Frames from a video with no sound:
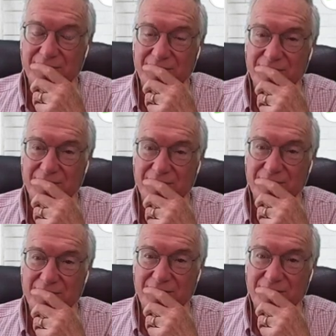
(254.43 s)

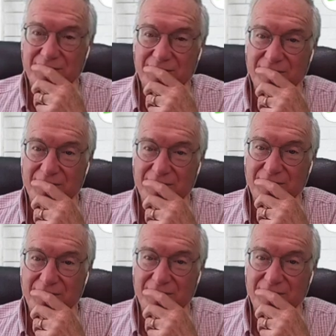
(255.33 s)

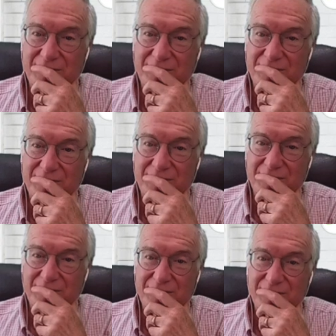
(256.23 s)

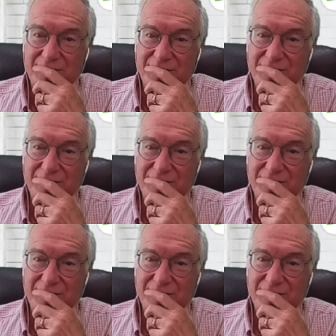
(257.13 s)
No words are spoken by the person on screen.